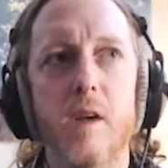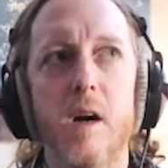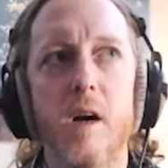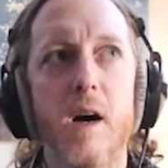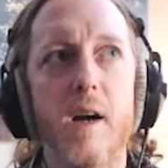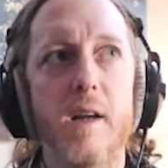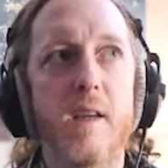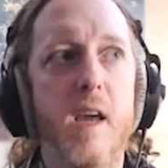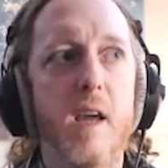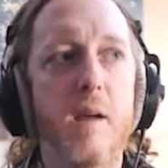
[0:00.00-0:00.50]

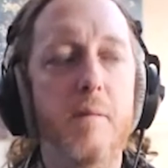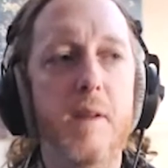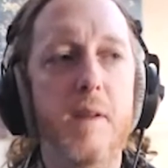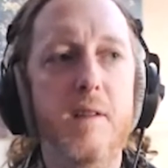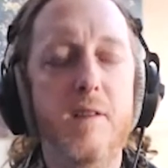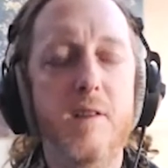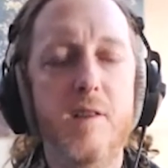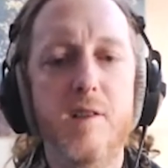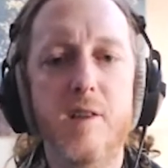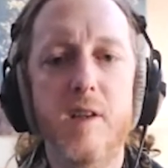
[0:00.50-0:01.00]
I came in
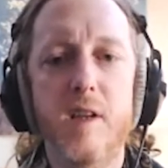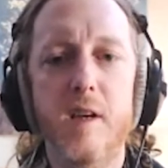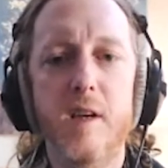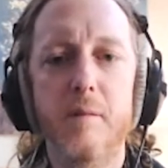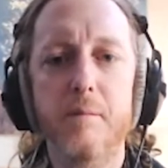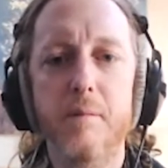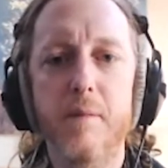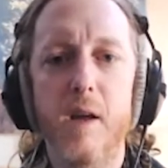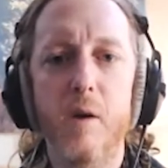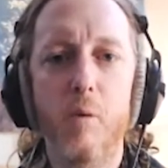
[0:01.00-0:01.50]
to see
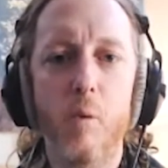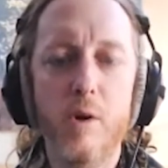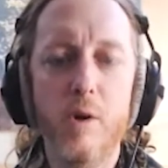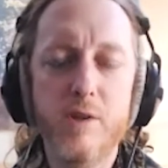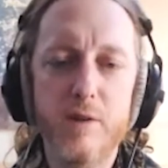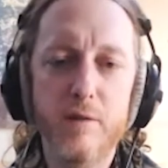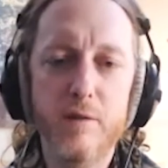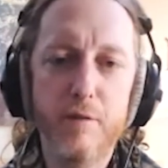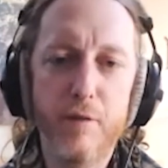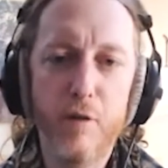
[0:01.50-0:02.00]
him. It
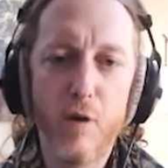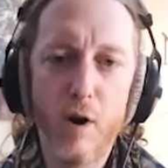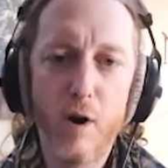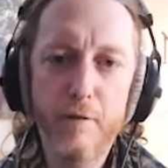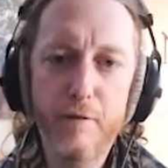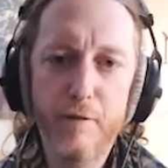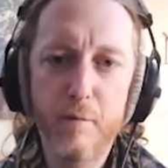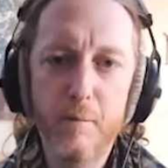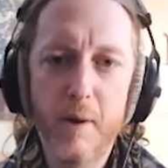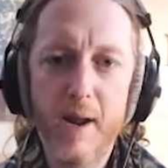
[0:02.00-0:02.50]
wasn't far
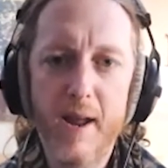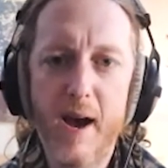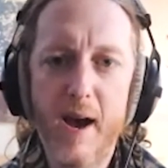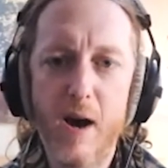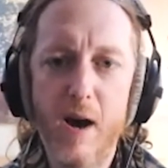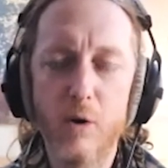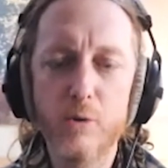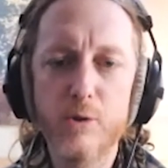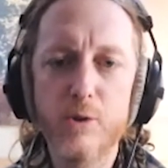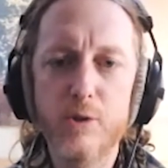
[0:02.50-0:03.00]
from my
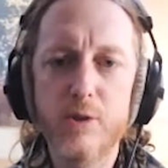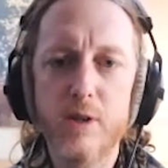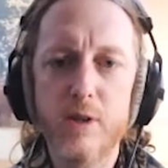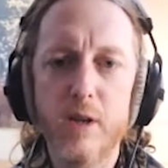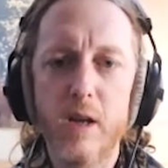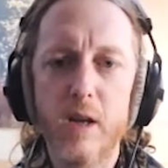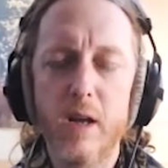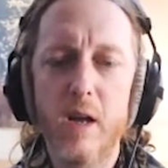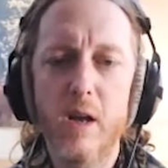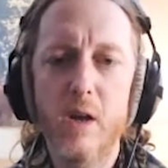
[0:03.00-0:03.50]
house,
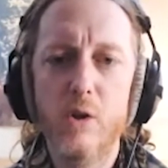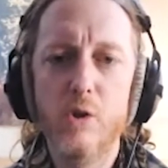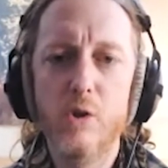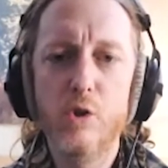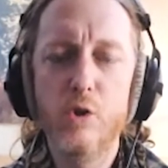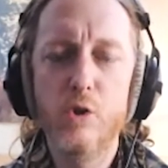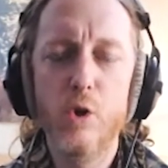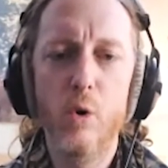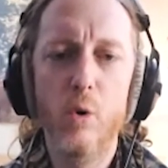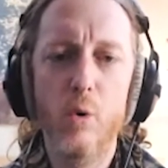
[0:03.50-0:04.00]

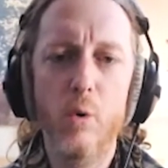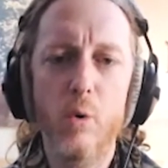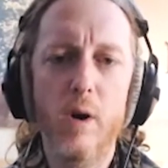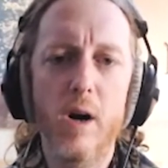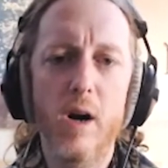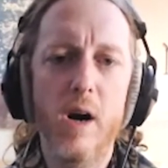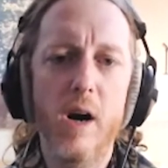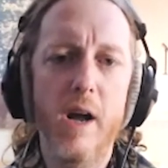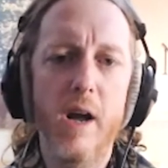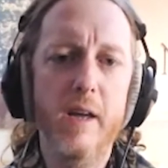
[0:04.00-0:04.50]
so
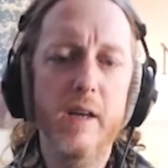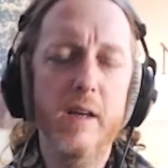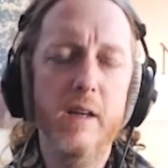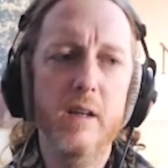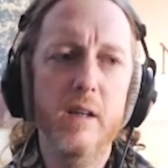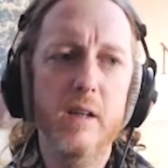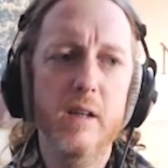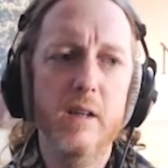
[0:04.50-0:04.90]
I